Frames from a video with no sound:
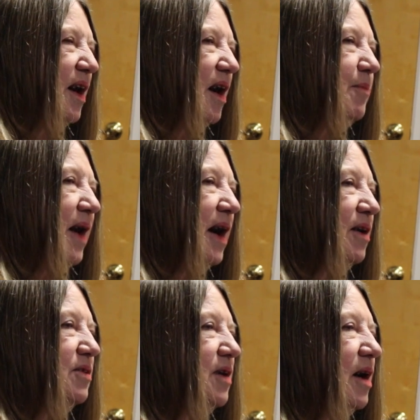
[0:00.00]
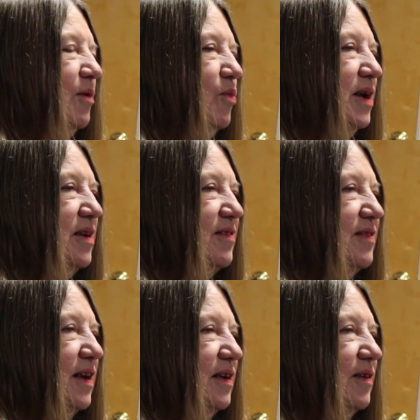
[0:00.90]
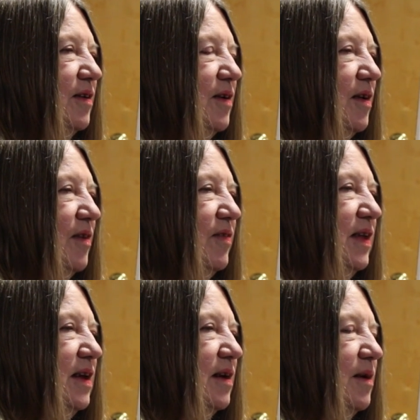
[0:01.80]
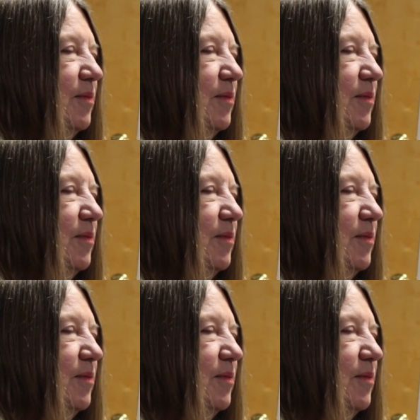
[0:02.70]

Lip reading: about witnessing the